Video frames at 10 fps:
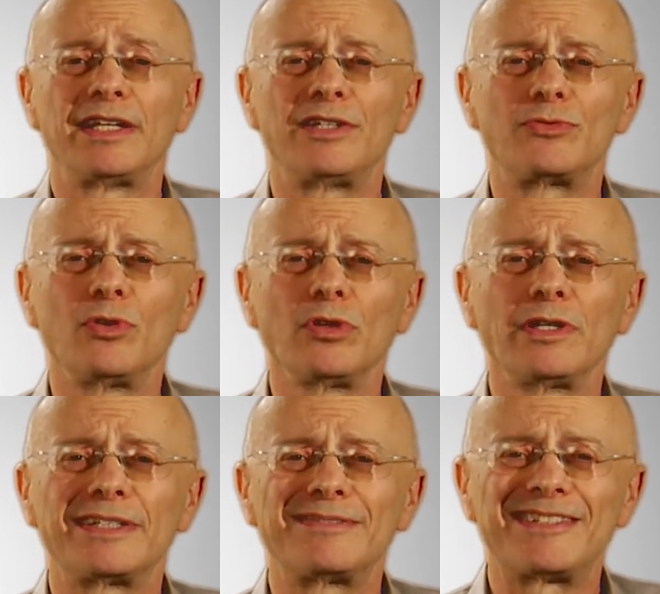is
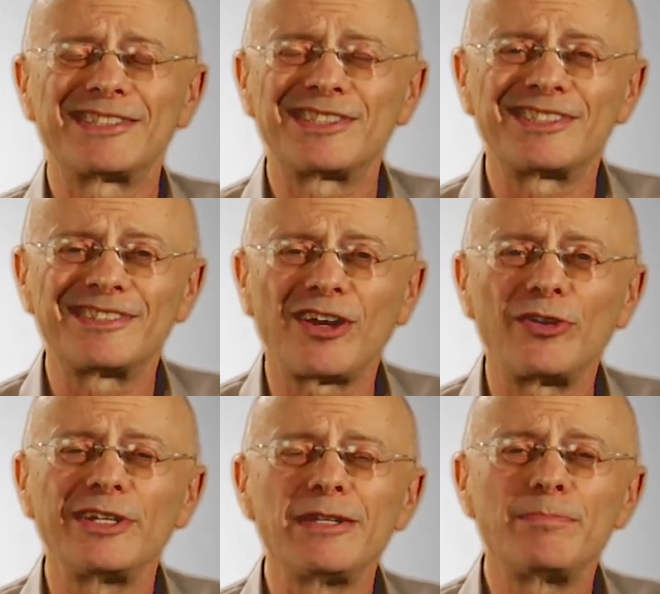really the
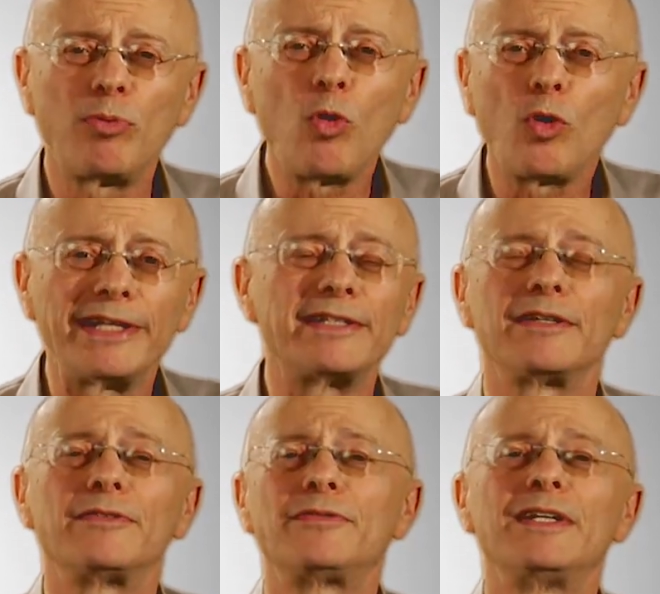starting point
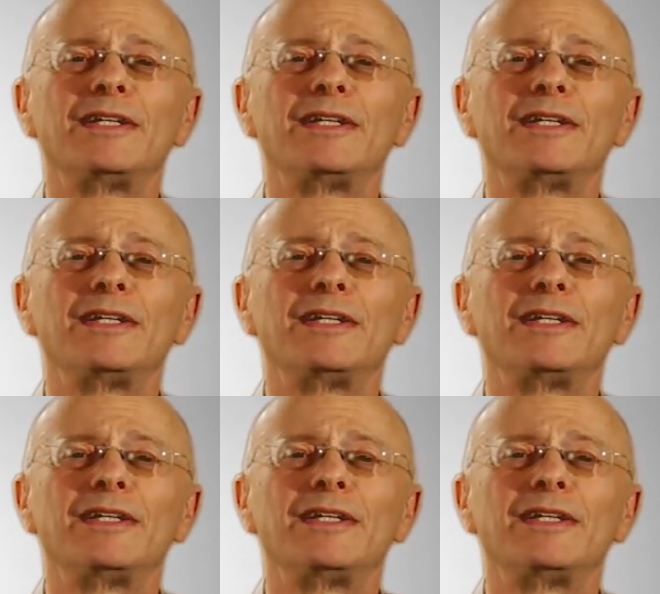of,